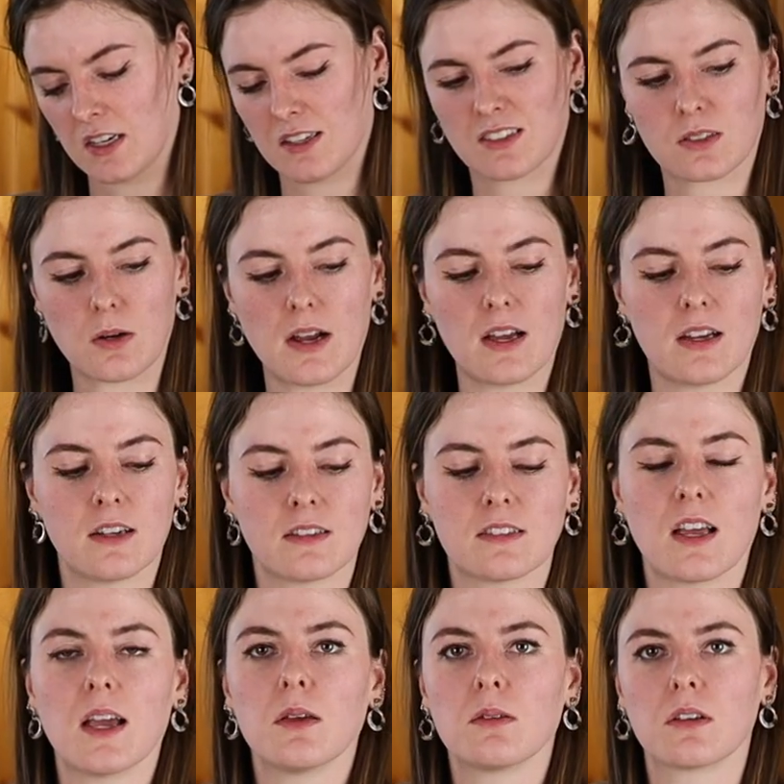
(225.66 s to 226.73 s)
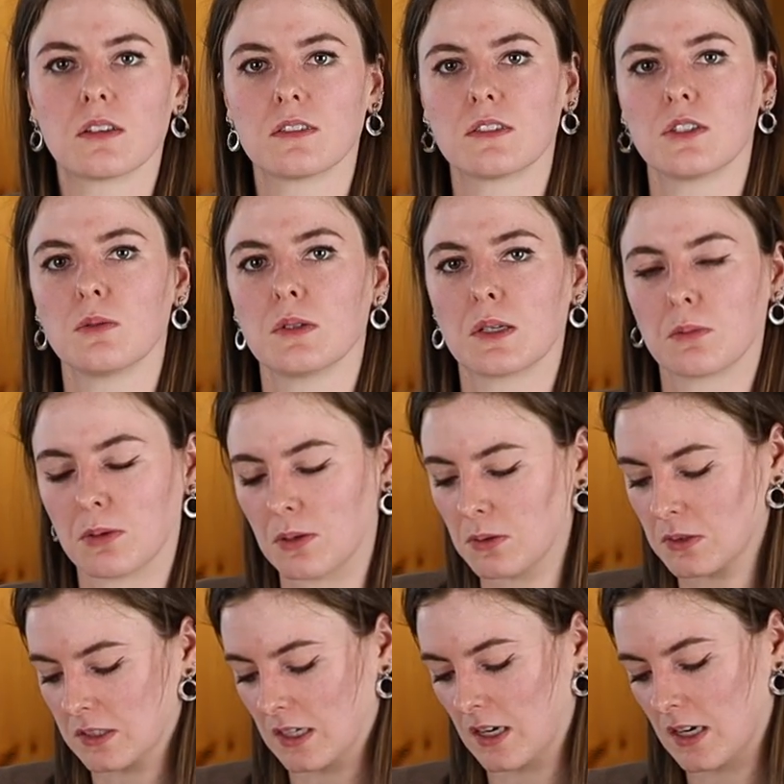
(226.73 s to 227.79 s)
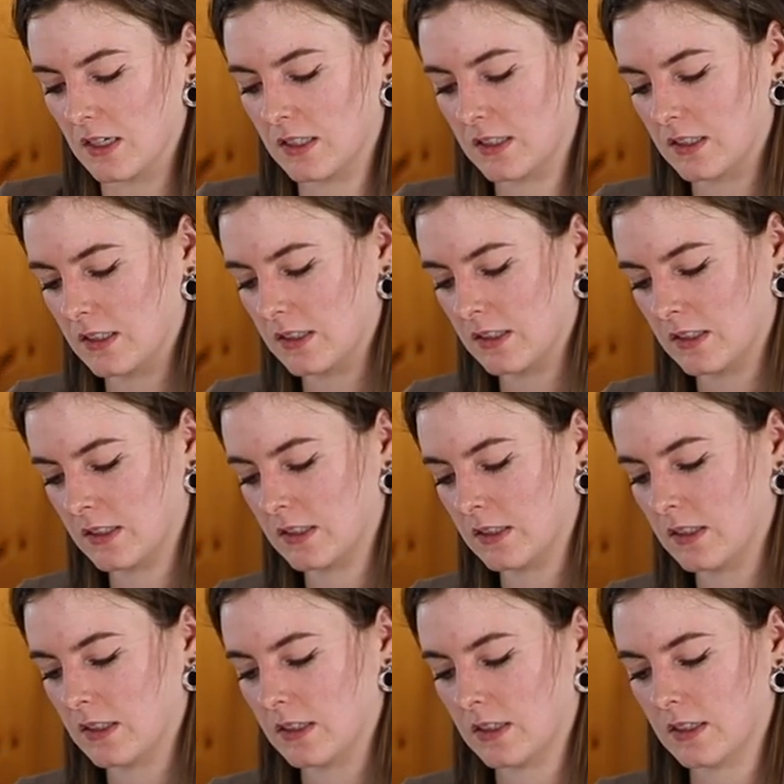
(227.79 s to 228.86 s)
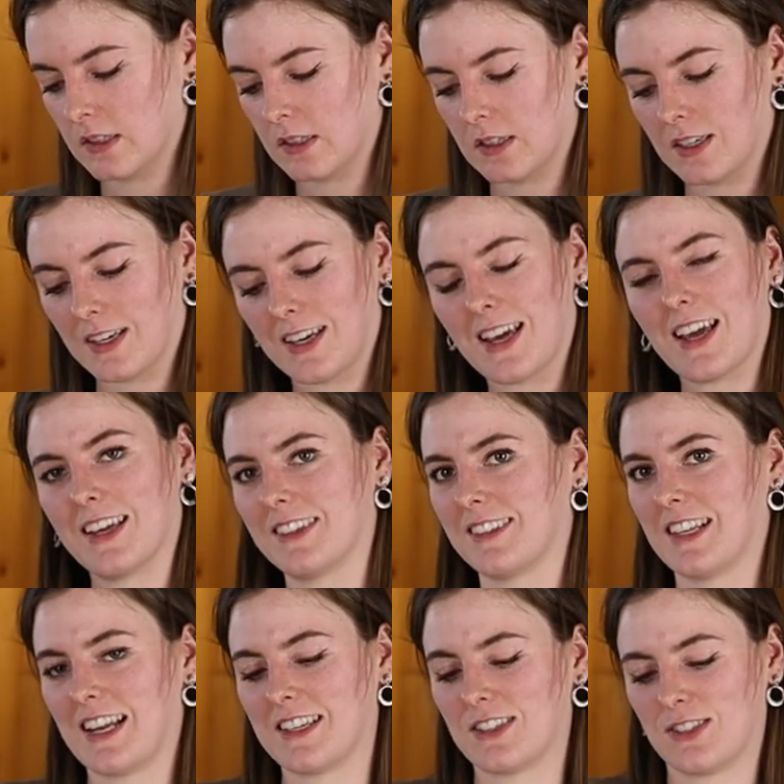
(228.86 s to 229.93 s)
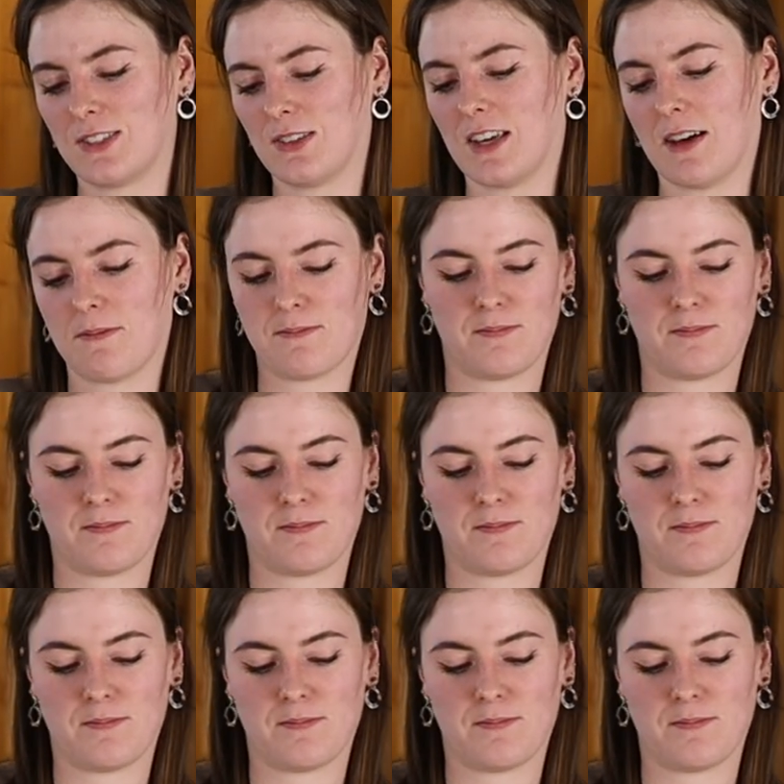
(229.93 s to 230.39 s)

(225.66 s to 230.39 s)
It's quite a time-consuming process. Okay, so let's do that.